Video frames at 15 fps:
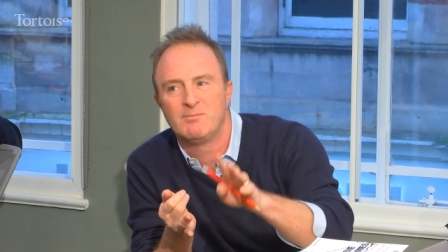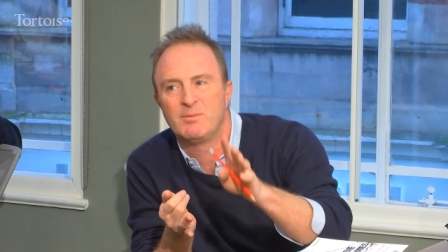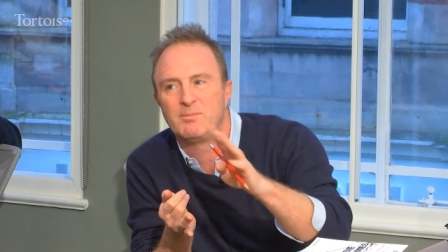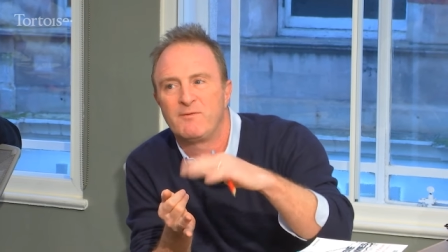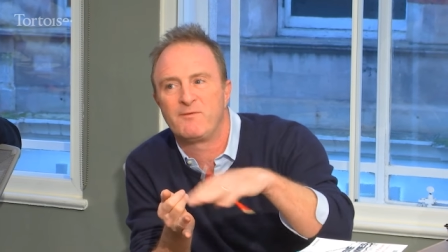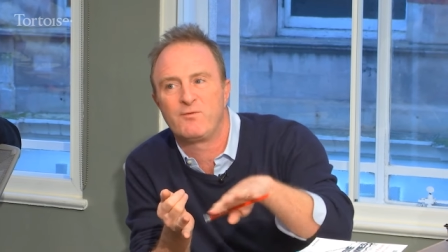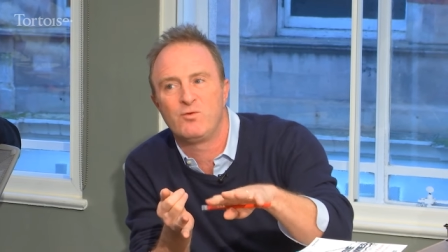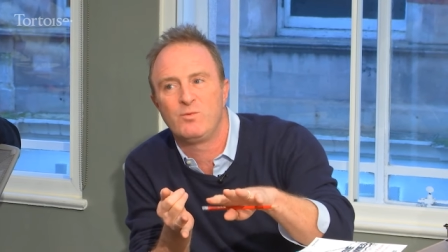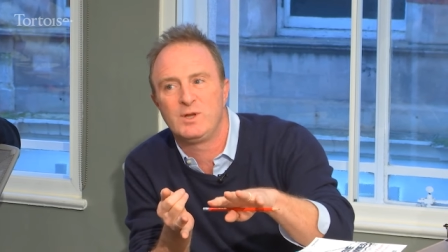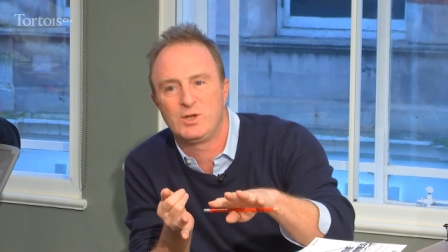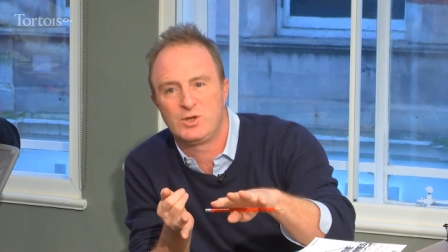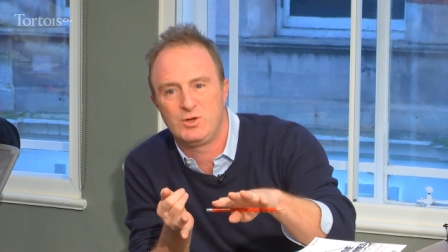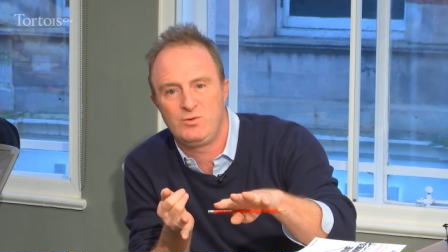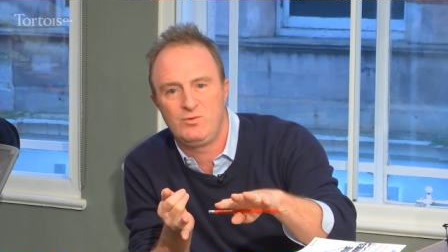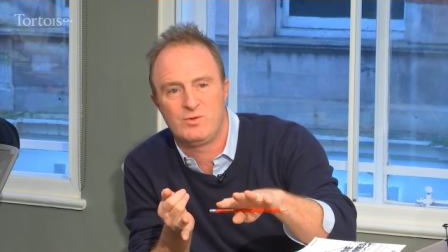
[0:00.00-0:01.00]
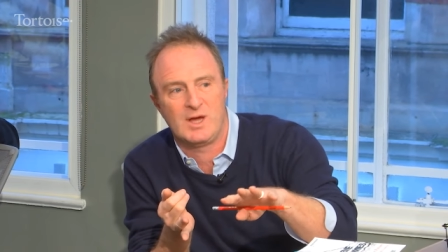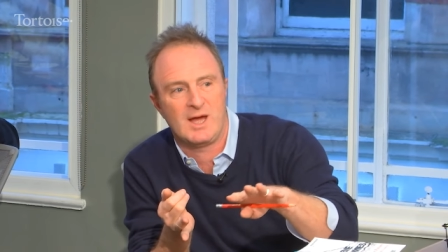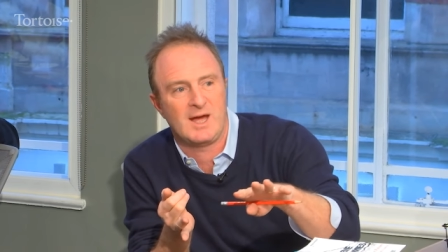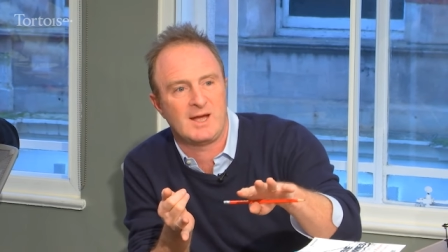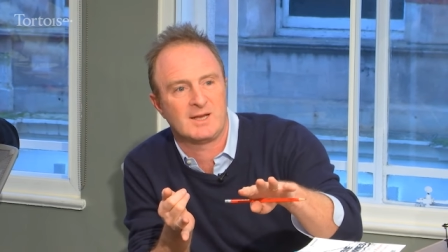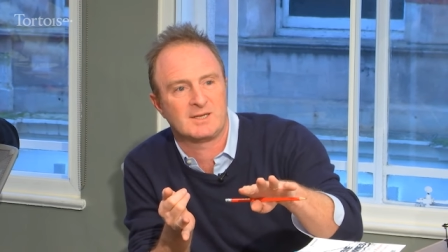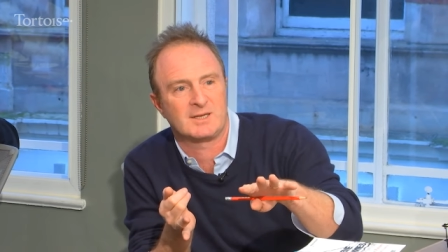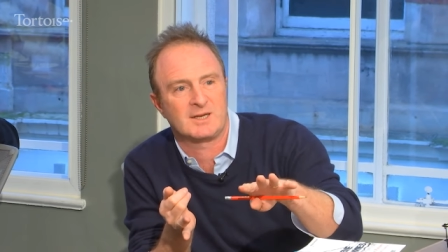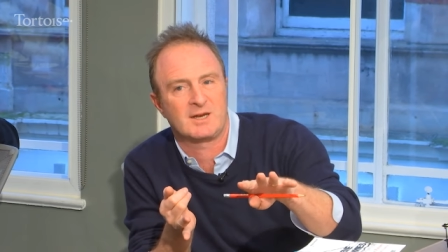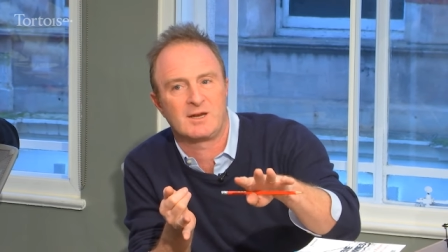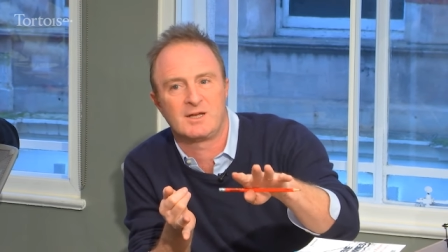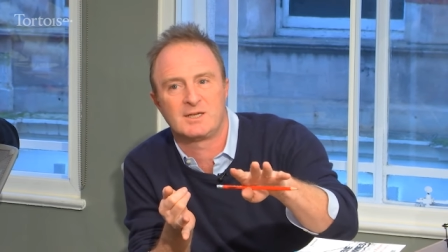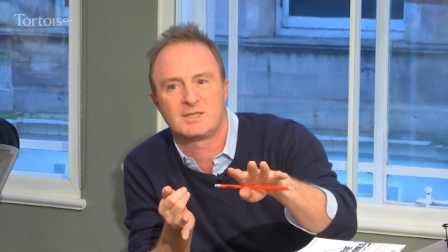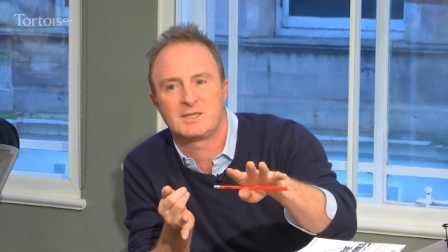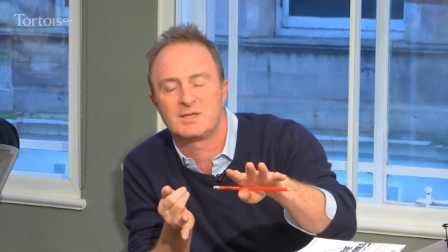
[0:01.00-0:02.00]
And before we do that,
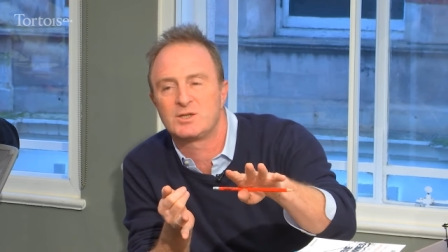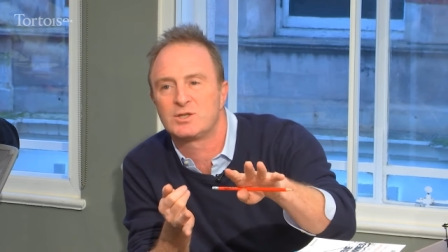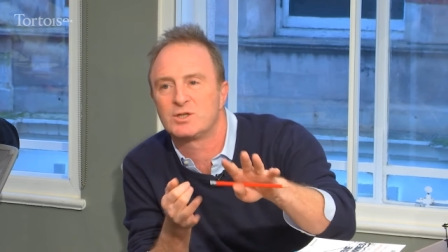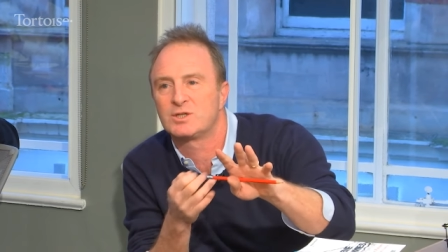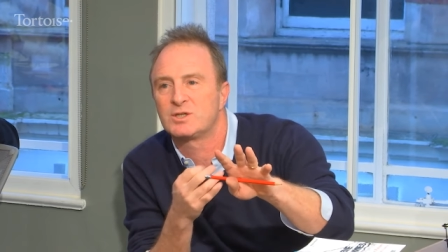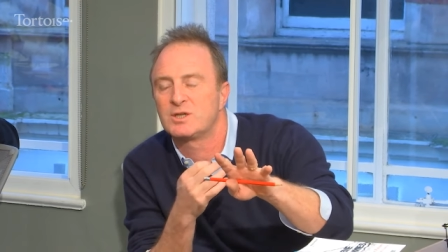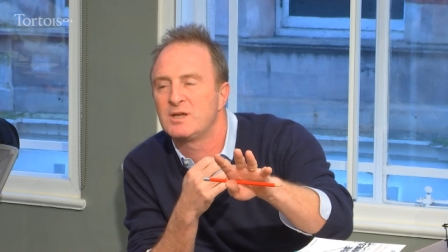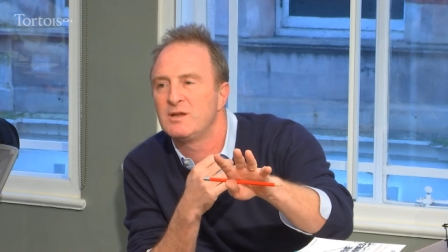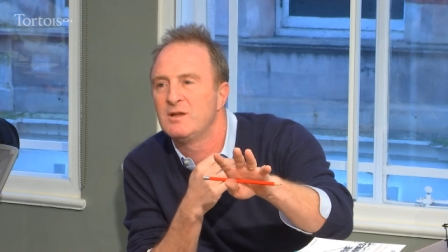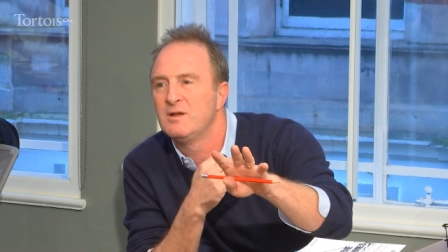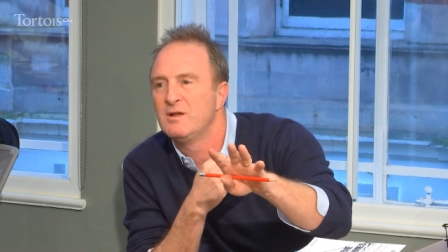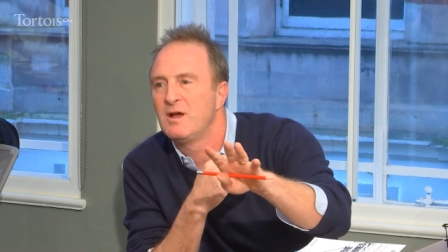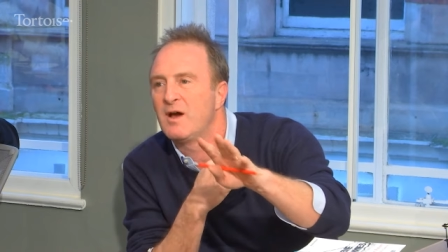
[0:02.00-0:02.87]
can I just see,